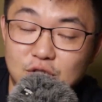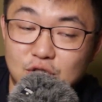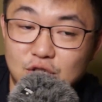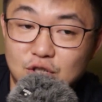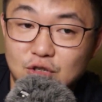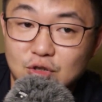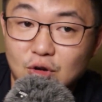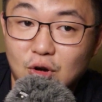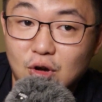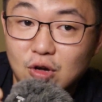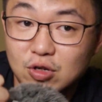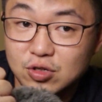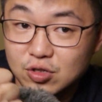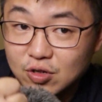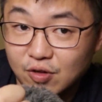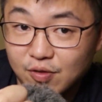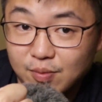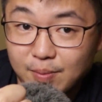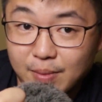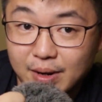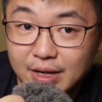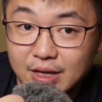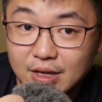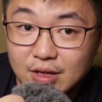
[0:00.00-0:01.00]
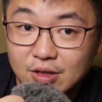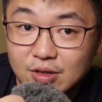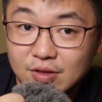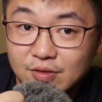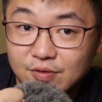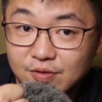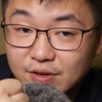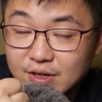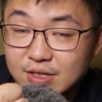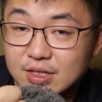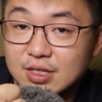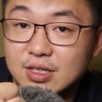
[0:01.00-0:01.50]
the source of money
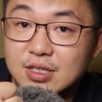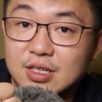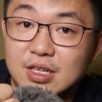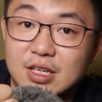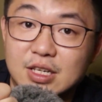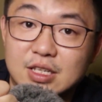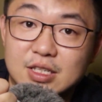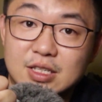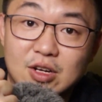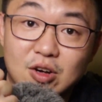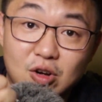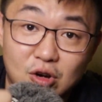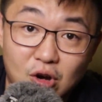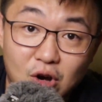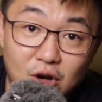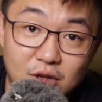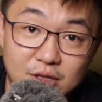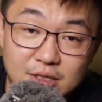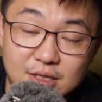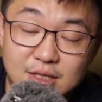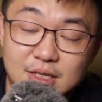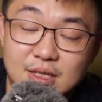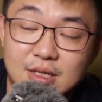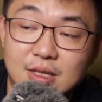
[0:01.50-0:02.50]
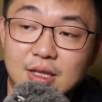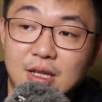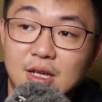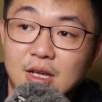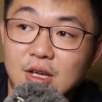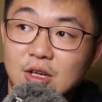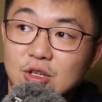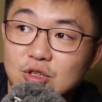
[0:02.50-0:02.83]
first is the concern.